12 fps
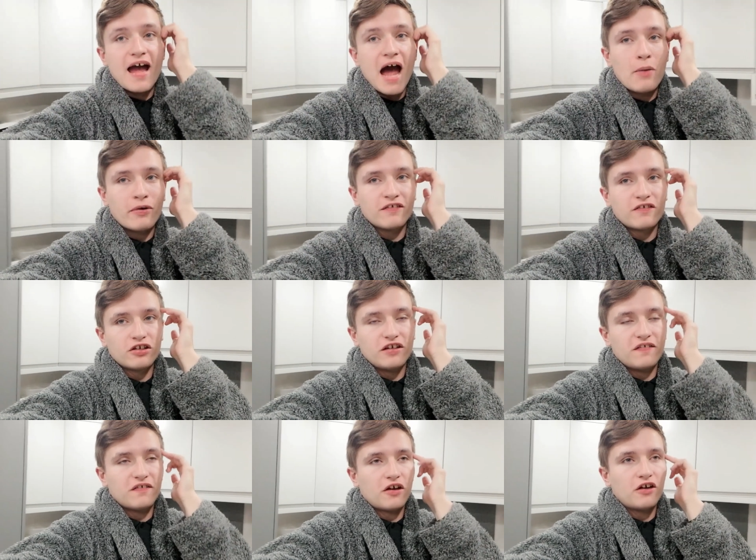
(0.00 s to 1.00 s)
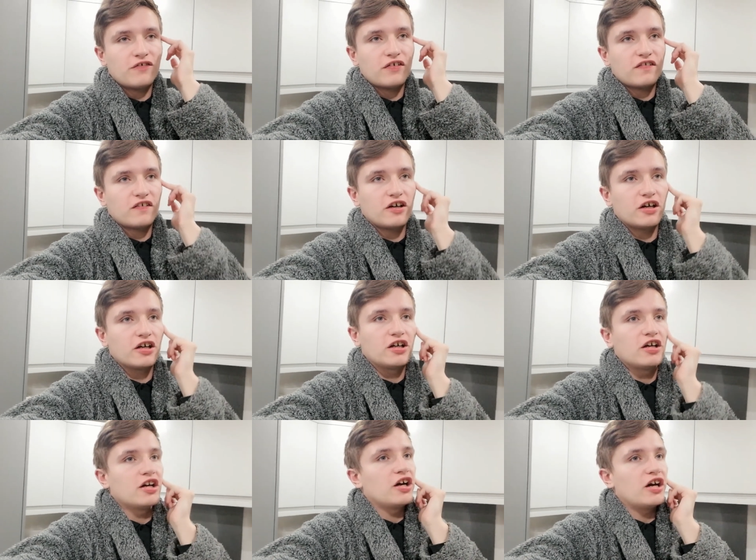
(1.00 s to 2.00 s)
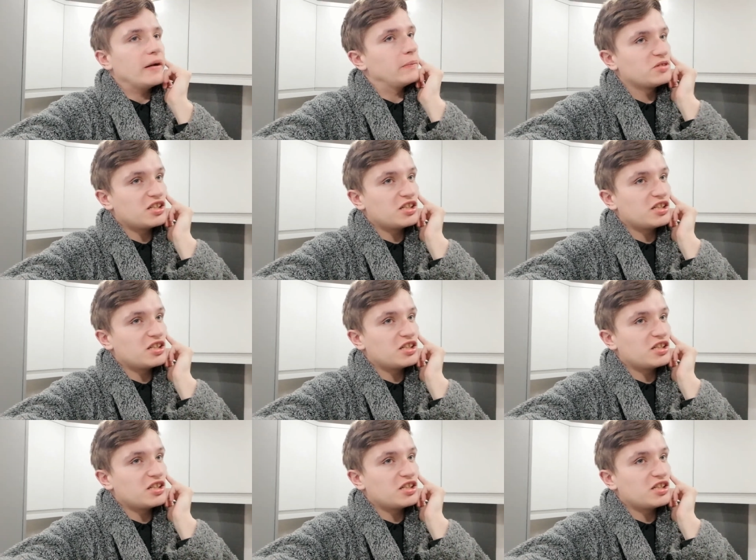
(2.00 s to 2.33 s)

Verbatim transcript: I went on the sofa to um,